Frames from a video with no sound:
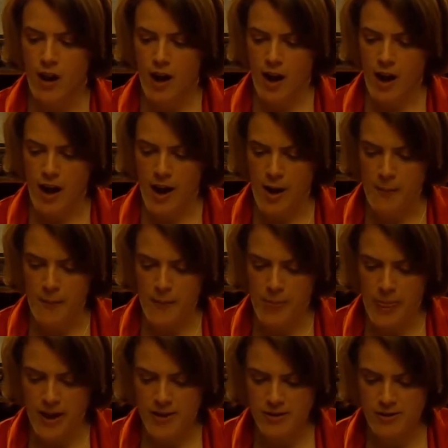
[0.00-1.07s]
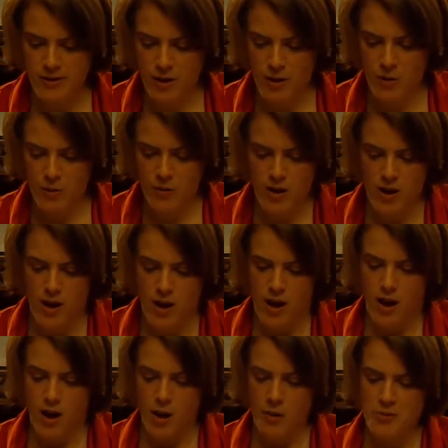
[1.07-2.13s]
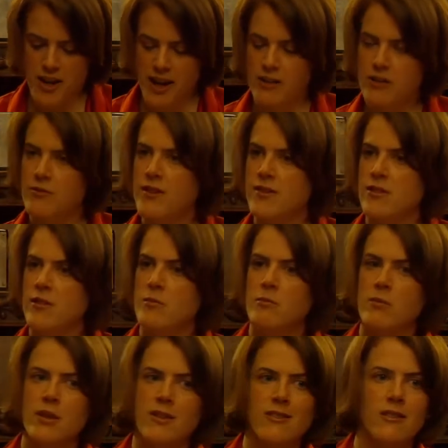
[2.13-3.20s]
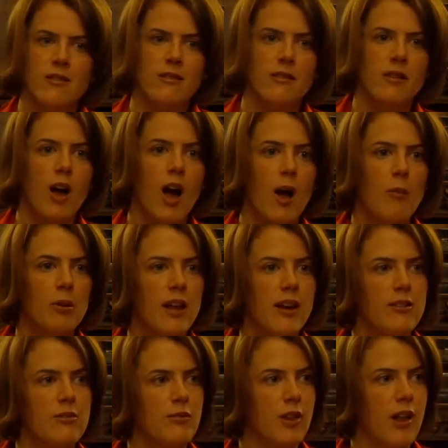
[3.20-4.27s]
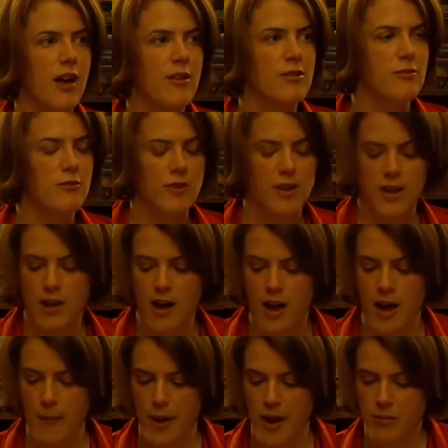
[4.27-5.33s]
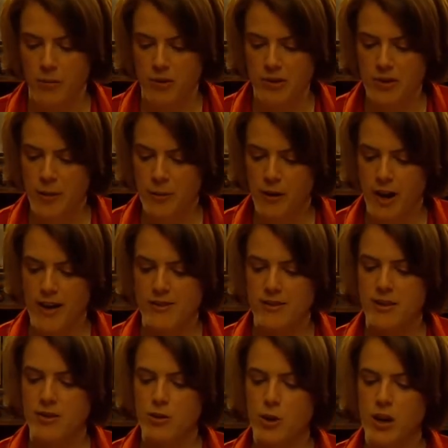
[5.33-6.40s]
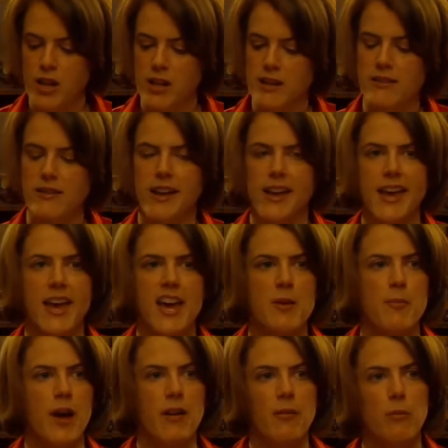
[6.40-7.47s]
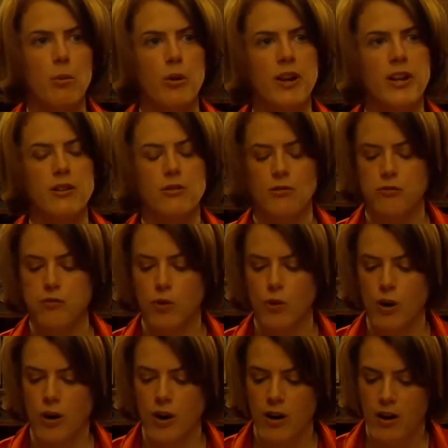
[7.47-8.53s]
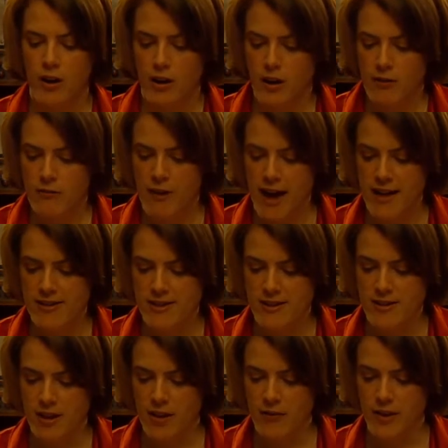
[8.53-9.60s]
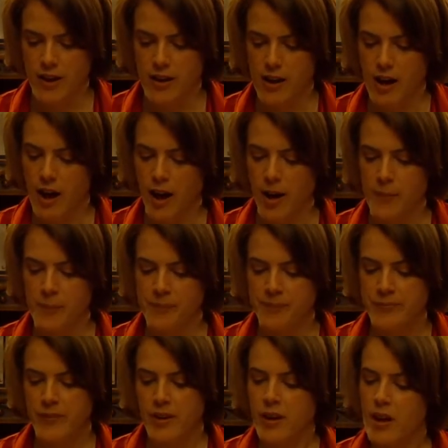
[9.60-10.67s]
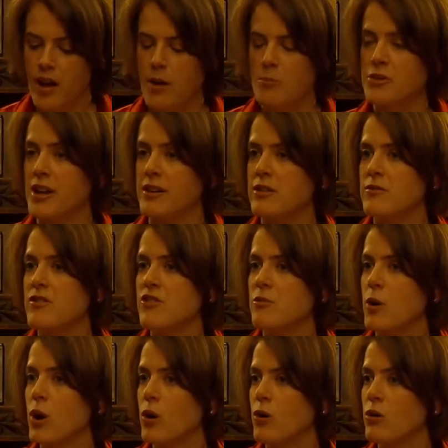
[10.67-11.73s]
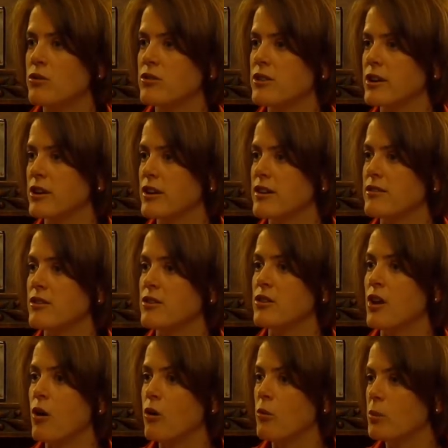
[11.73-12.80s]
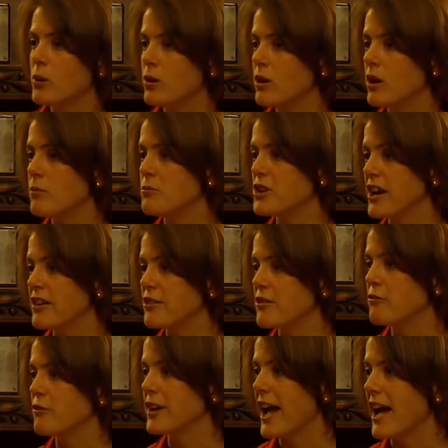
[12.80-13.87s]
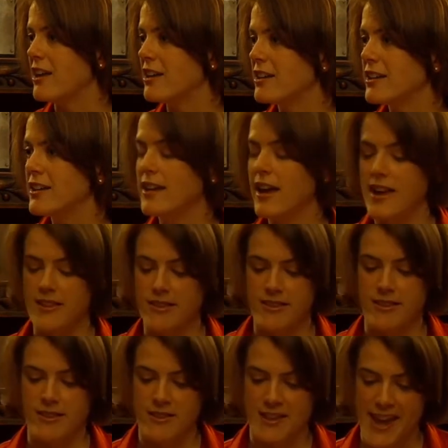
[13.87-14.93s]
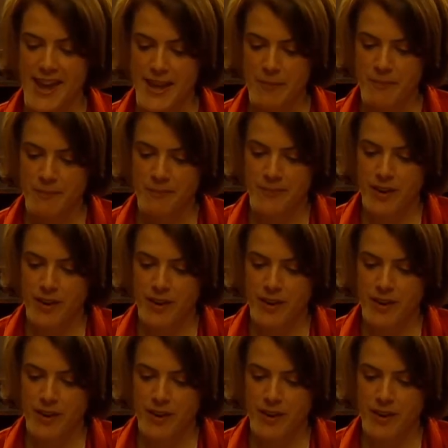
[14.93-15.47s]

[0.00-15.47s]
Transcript: And so objectivism is a complex philosophy. I will summarize it as quickly as I can by pointing to 4 facets of it. Objectivism holds there is a knowable objective reality, hence its name.